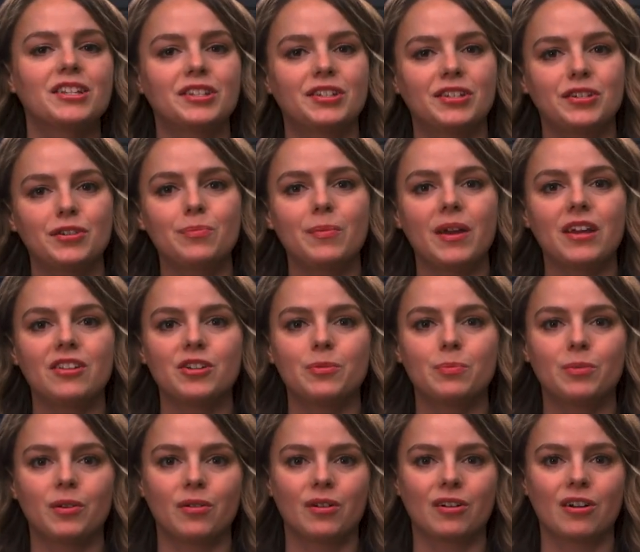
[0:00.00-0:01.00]
Two major
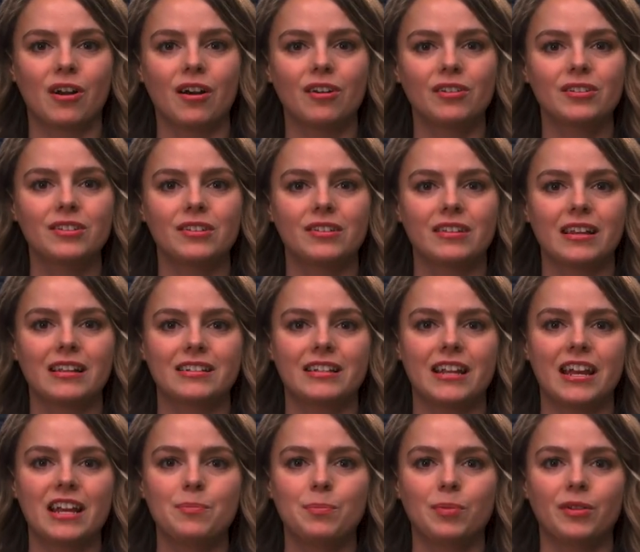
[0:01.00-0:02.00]
protocols that
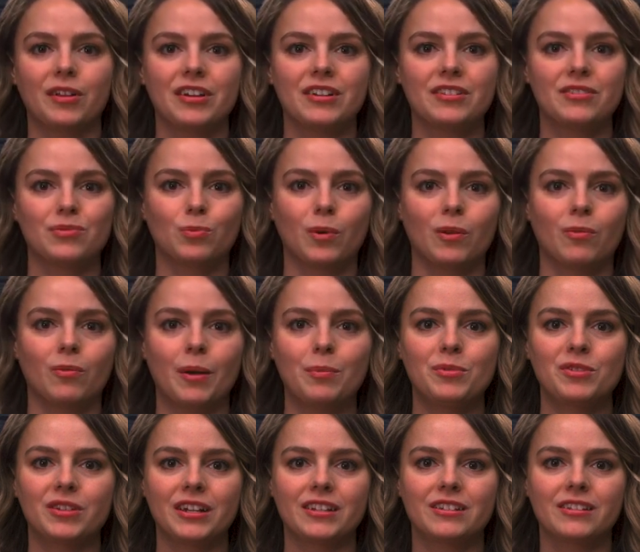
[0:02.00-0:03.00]
take place when
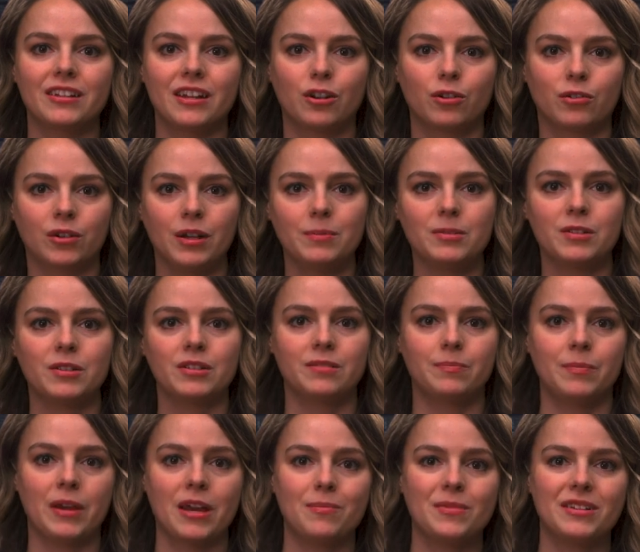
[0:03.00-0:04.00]
websites encrypt
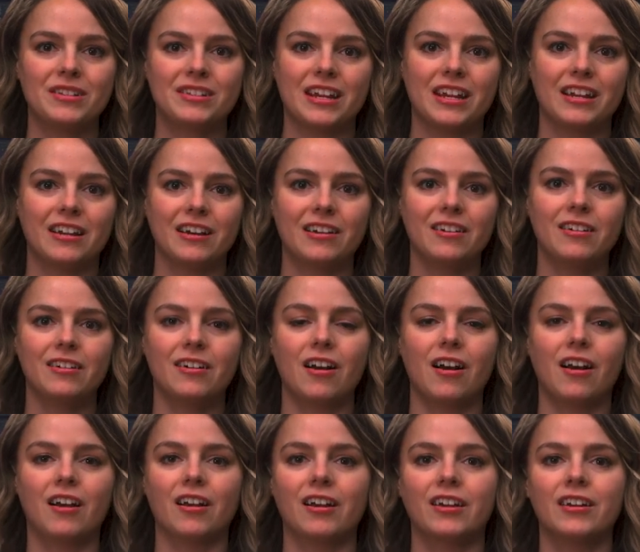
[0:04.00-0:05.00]
payment data
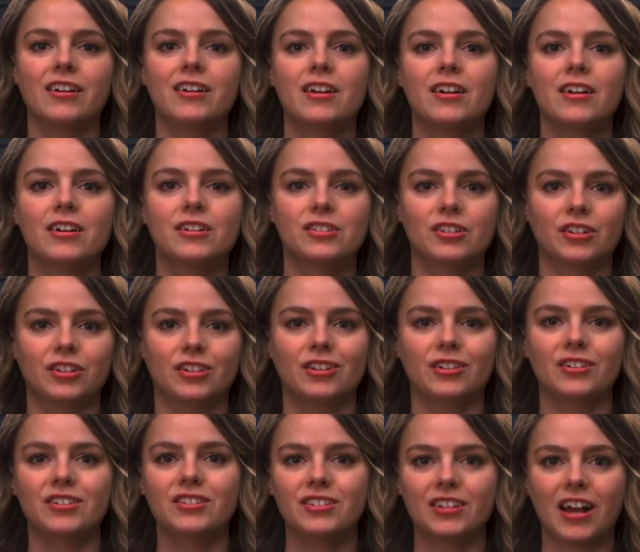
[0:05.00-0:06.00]
are
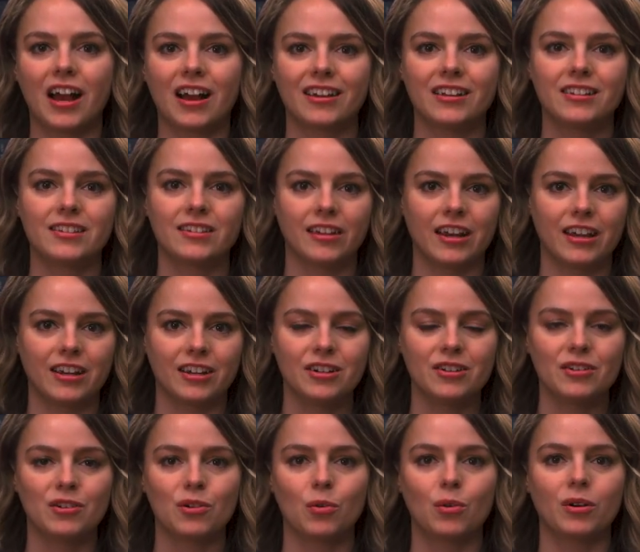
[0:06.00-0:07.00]
Secure Sockets
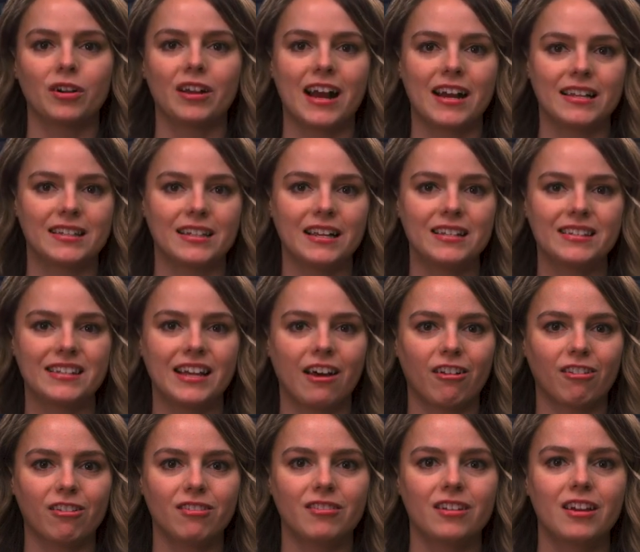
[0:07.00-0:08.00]
Layer, or
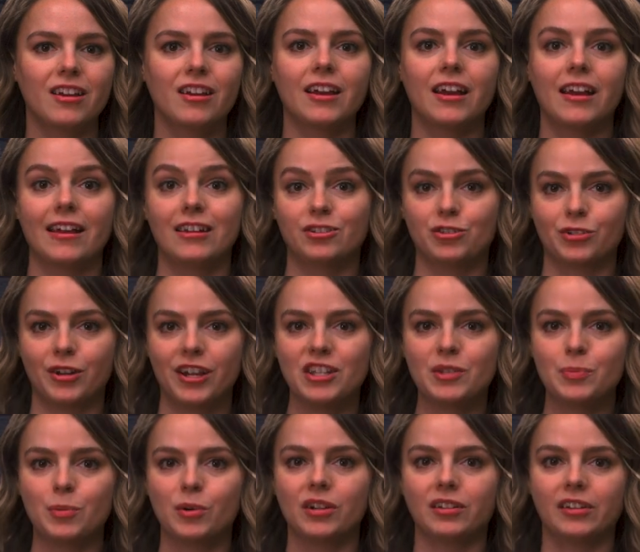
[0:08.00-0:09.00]
SSL, and
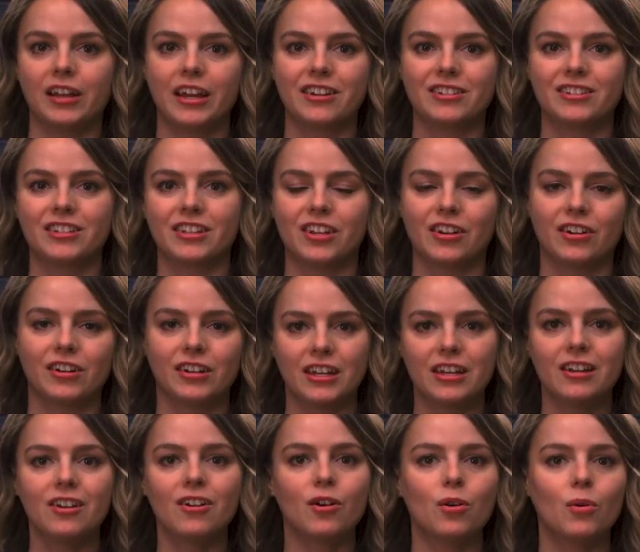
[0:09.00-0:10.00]
Transport Layer
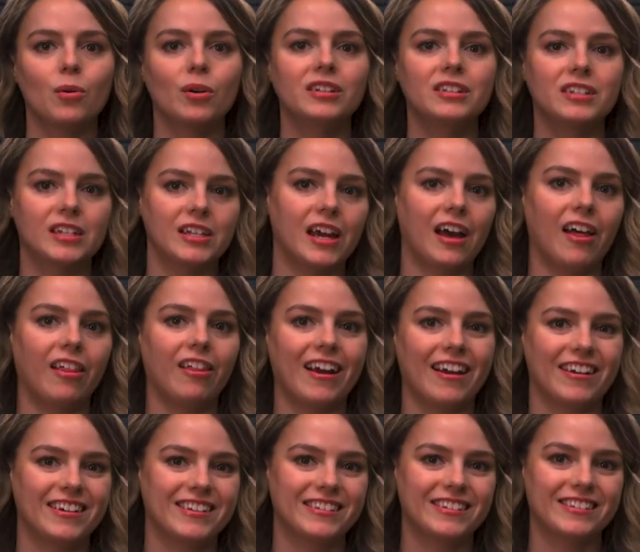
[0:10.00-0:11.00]
Security, or
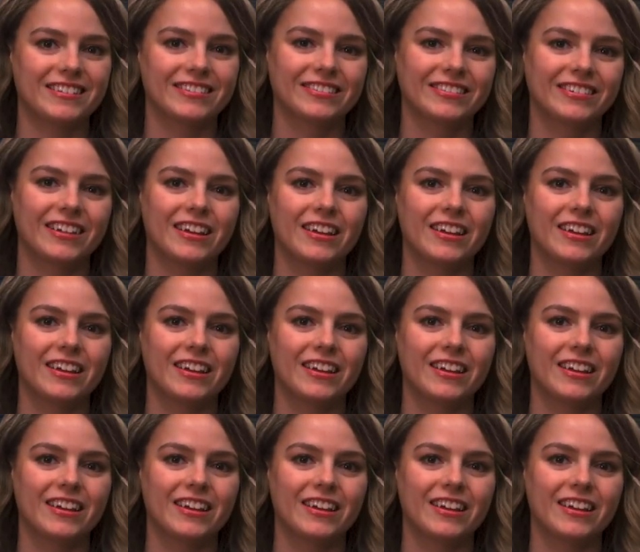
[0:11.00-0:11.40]
TLS.